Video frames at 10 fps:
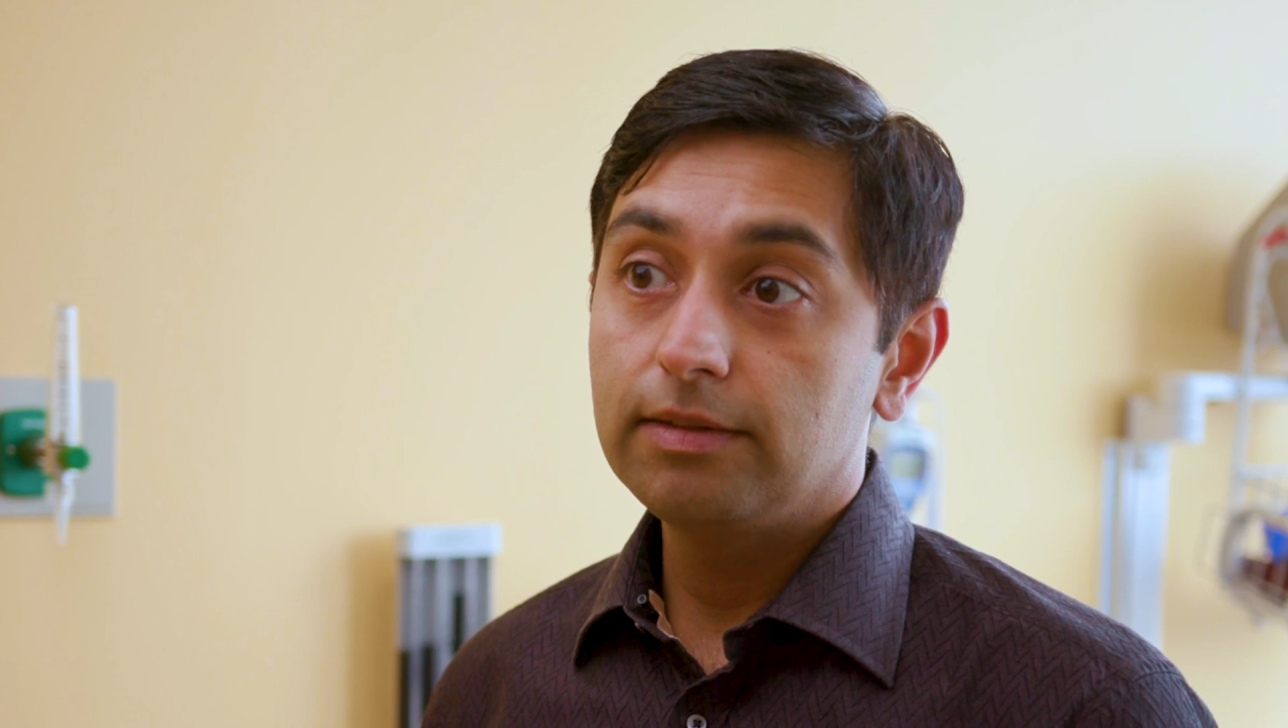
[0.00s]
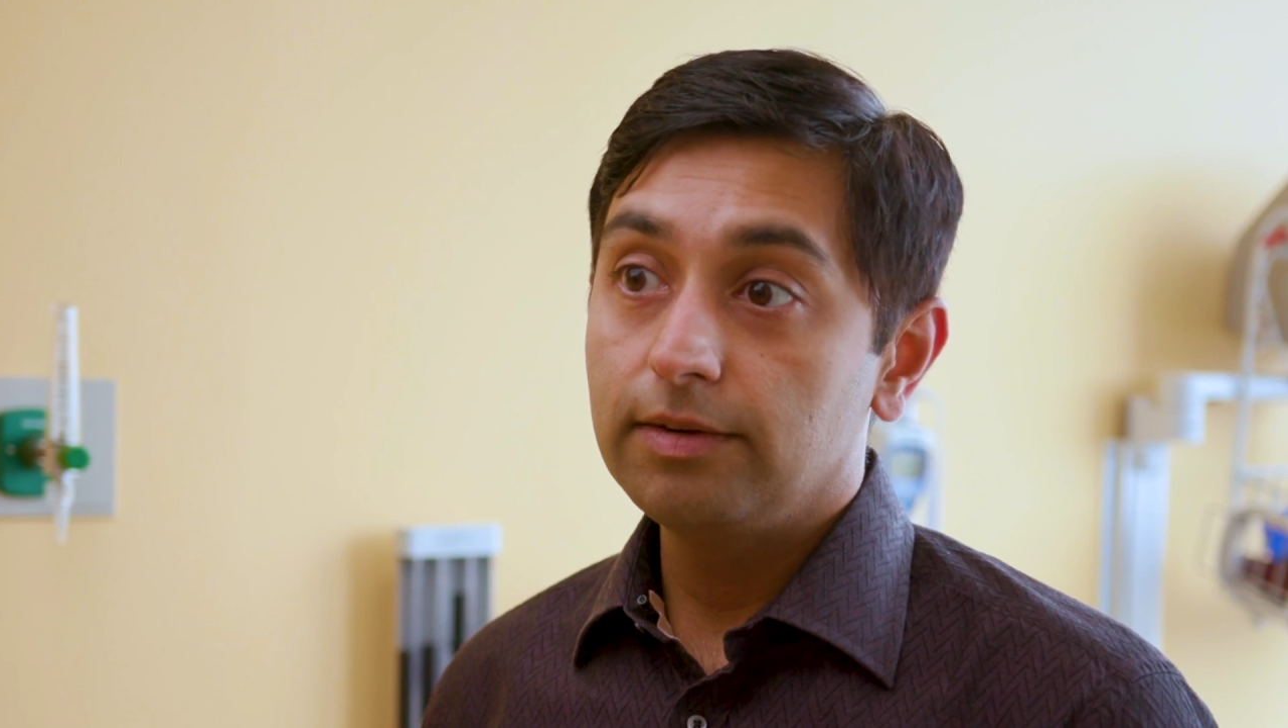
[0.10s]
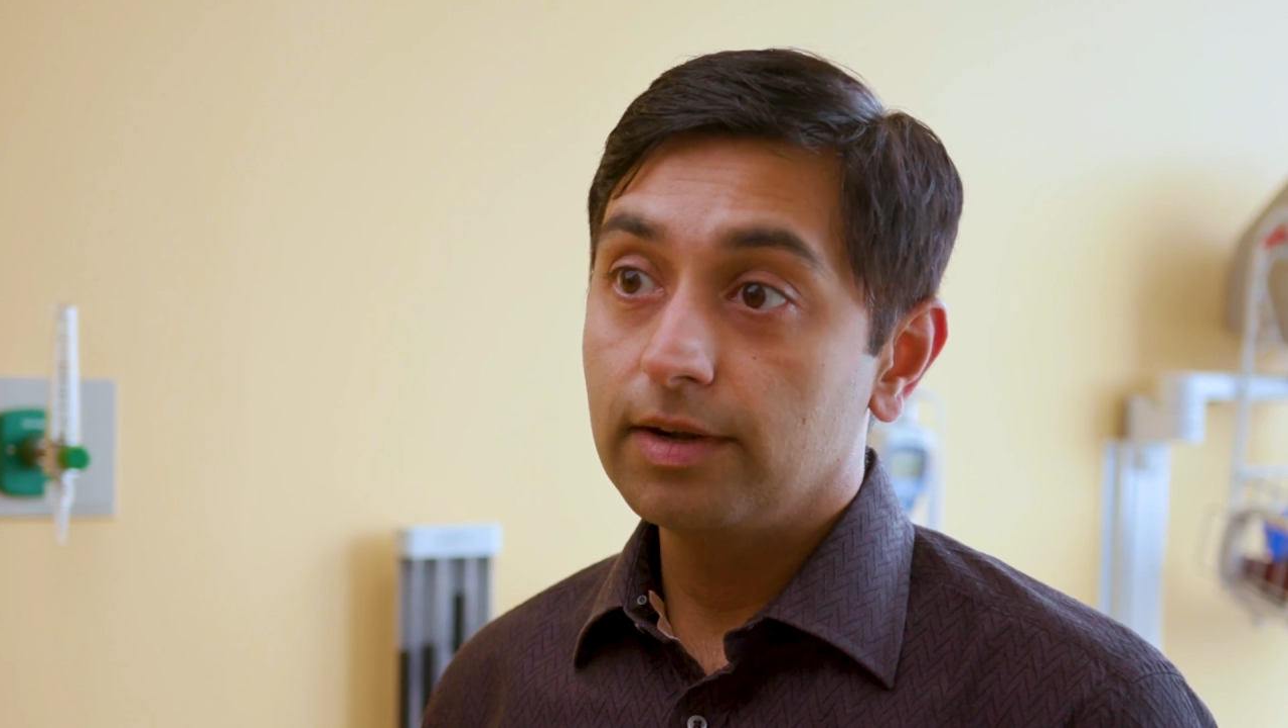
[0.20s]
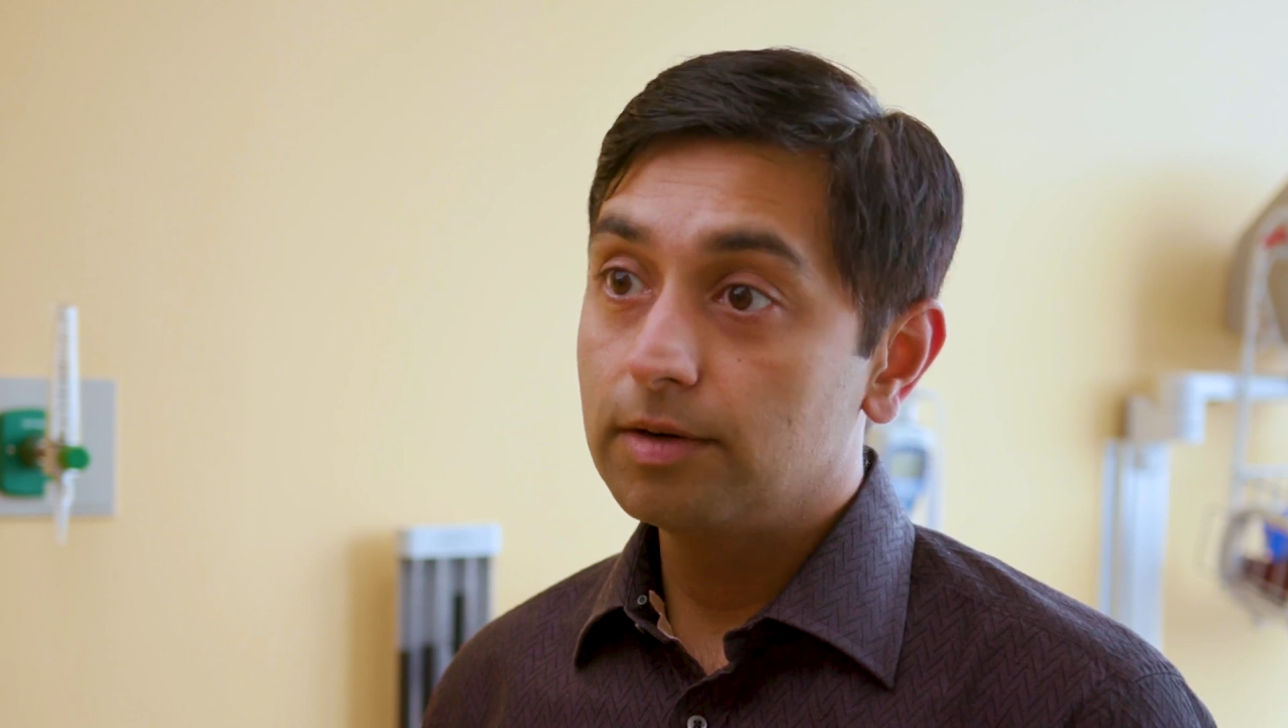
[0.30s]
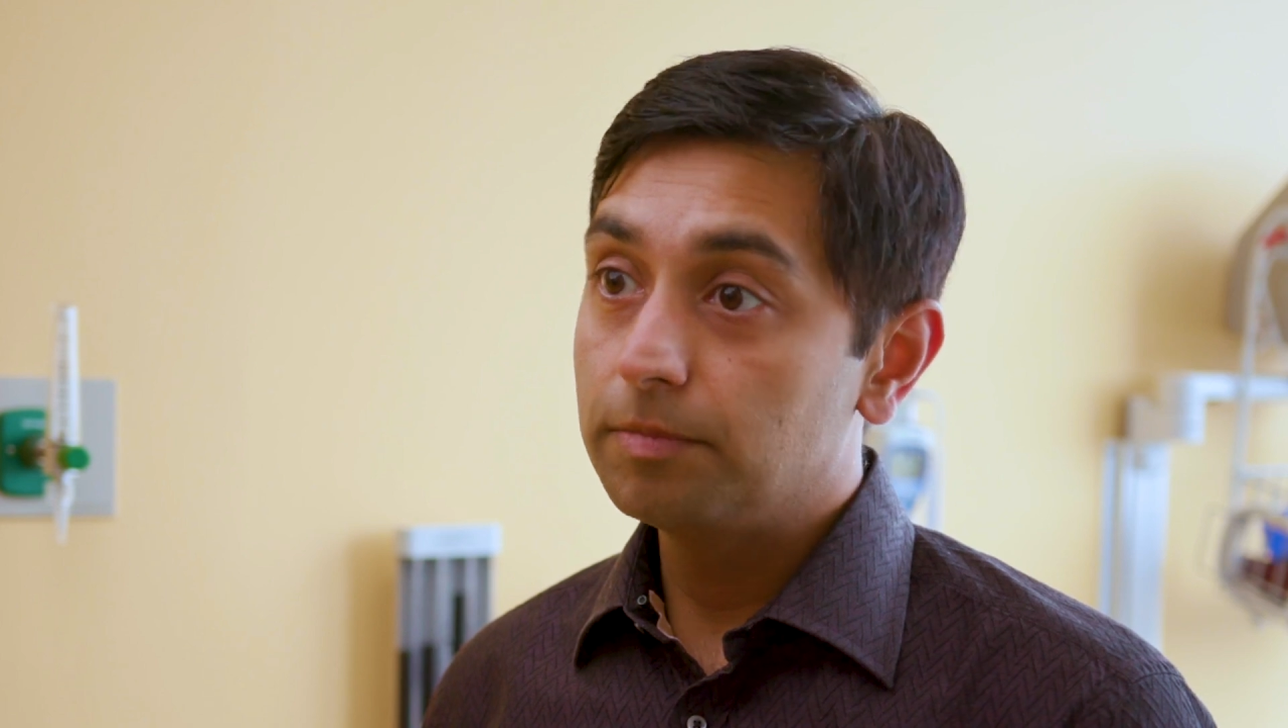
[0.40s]

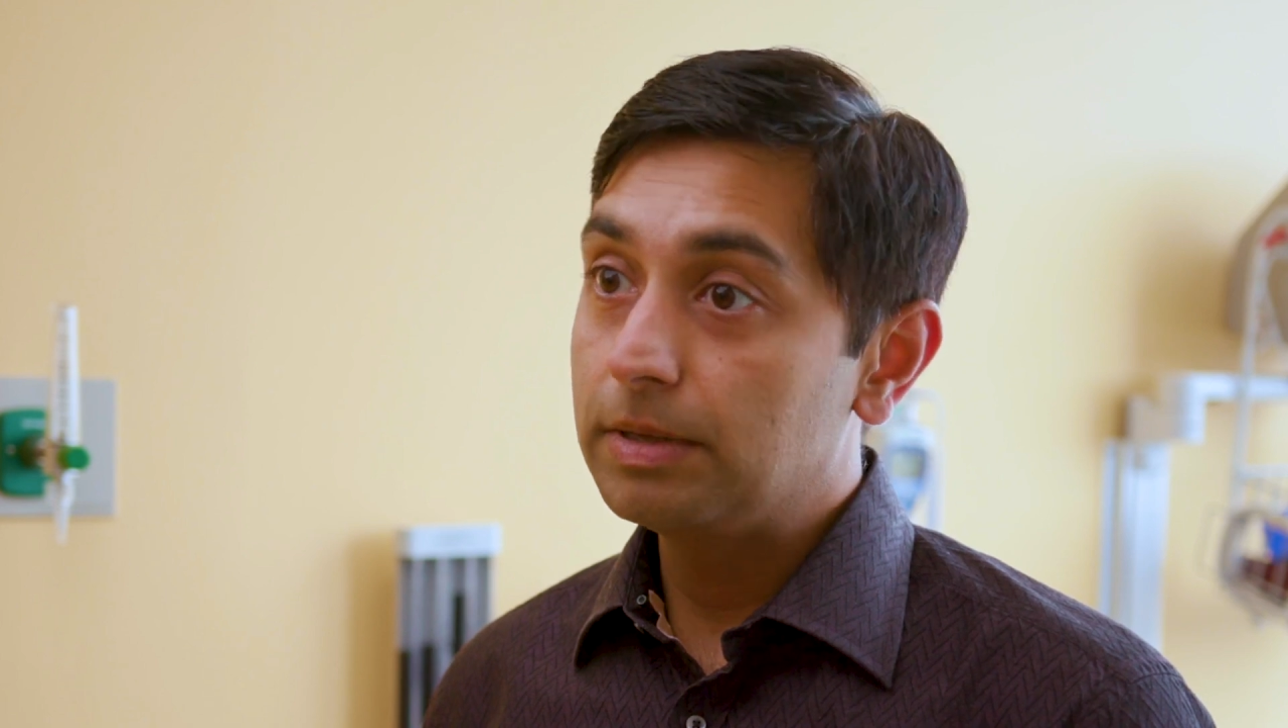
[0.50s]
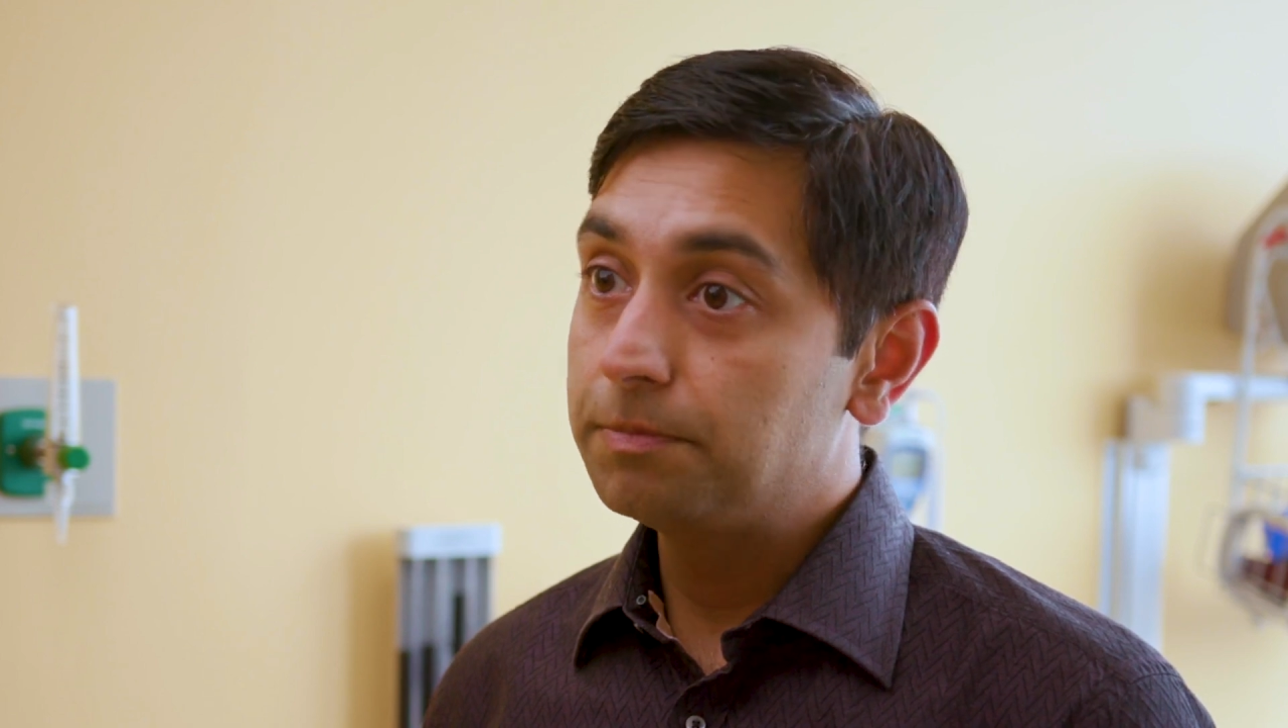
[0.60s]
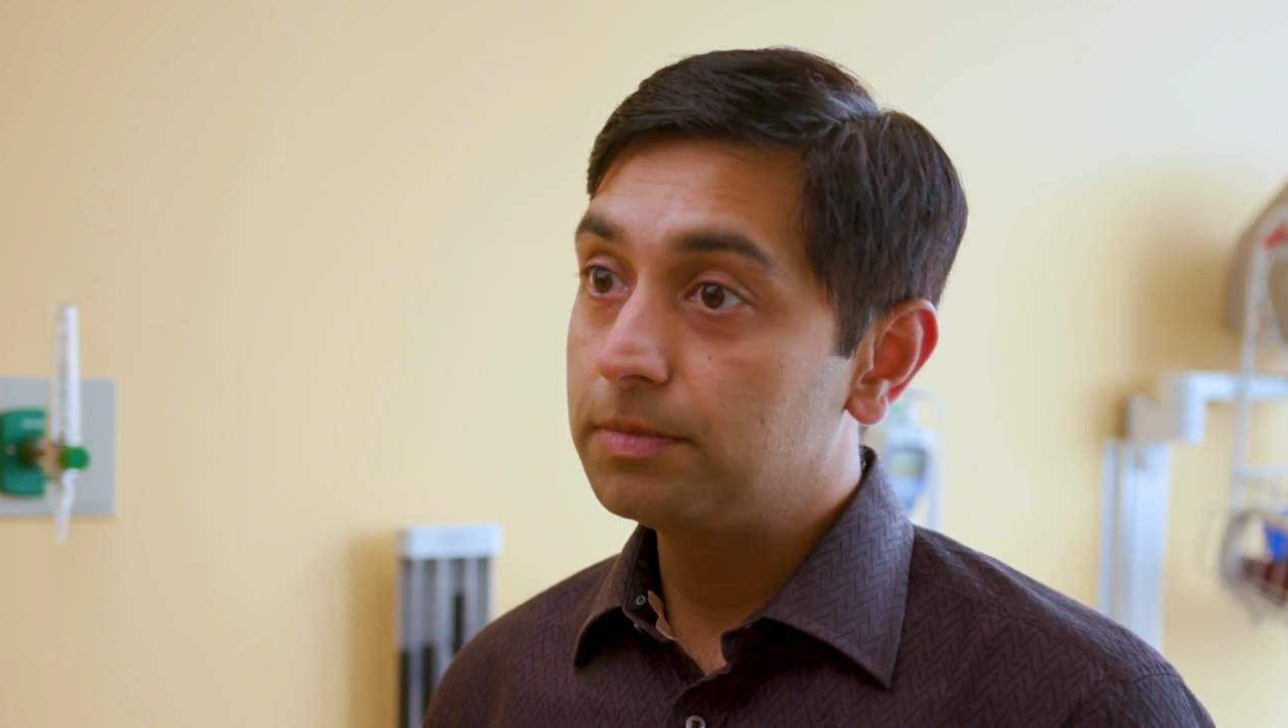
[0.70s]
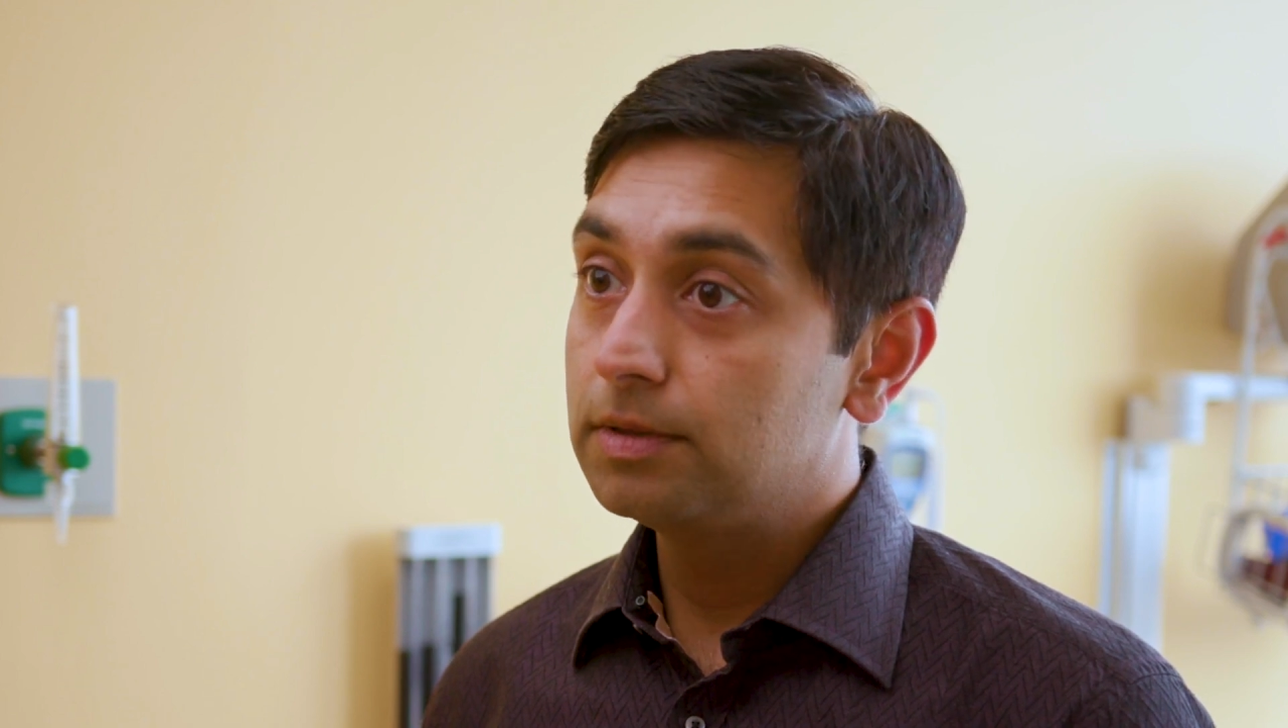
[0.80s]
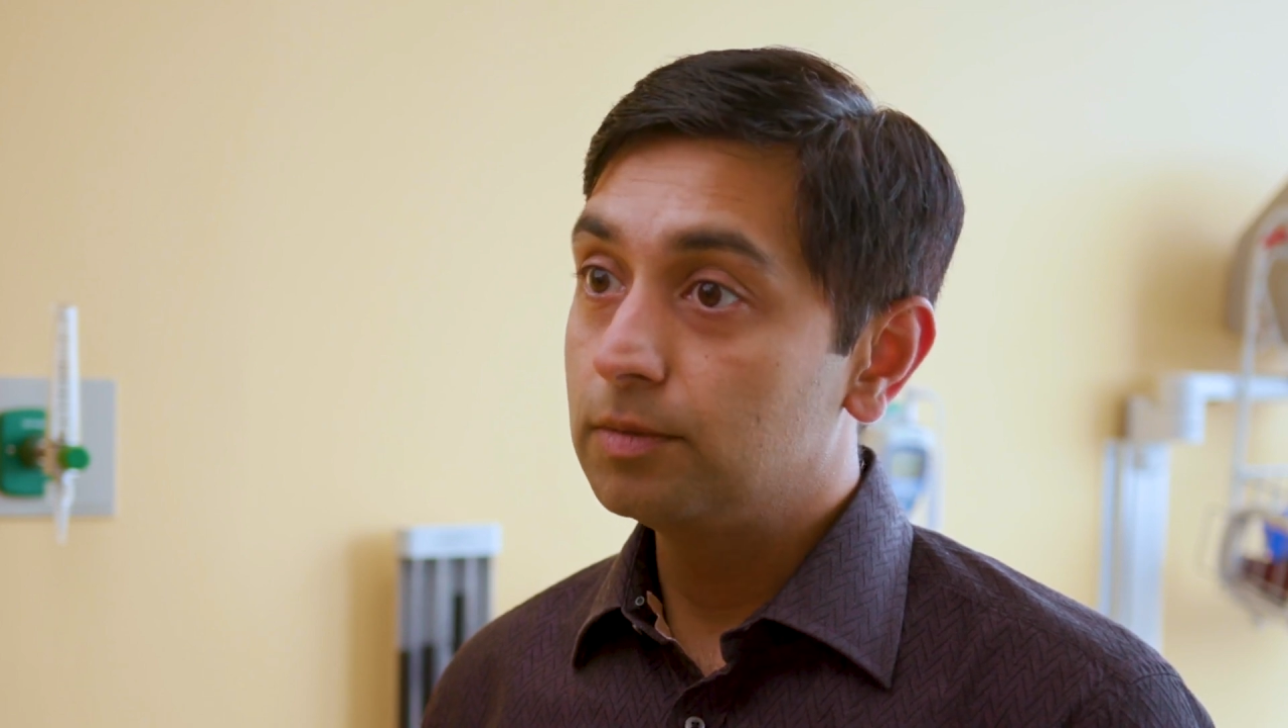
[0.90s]
300
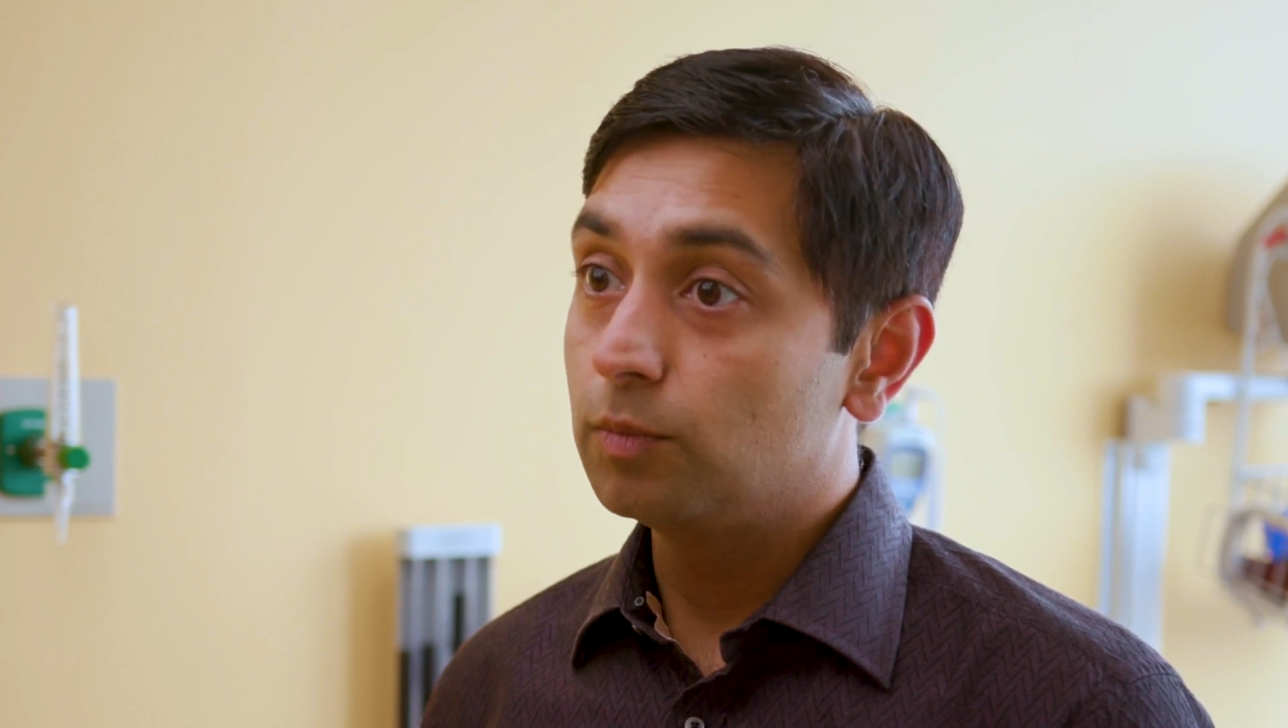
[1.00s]
people